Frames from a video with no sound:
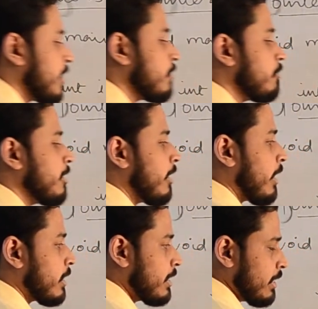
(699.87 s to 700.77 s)
there will be
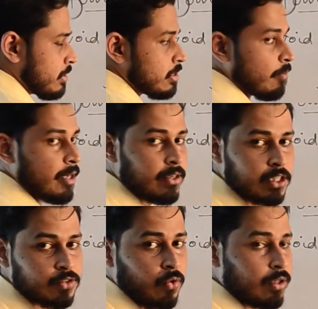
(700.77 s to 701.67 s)
again some
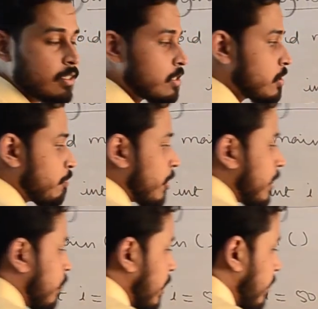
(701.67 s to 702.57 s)
address for this
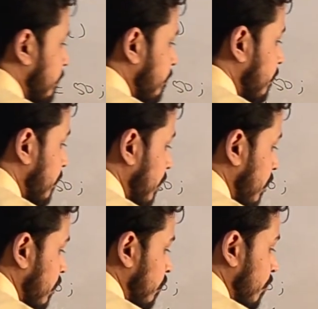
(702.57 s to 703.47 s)
particular
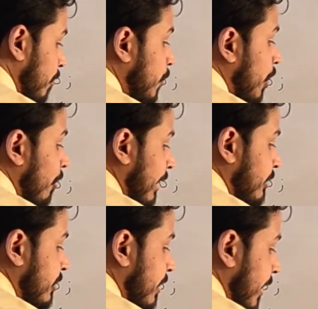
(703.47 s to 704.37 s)
memory
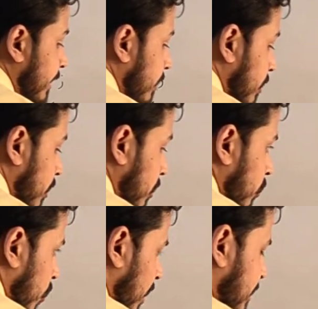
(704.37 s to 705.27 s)
location, right?
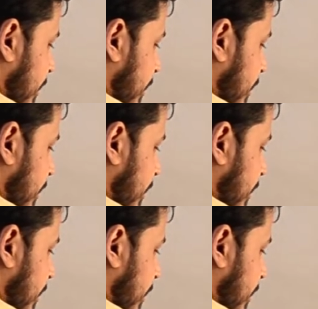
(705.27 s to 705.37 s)
So let's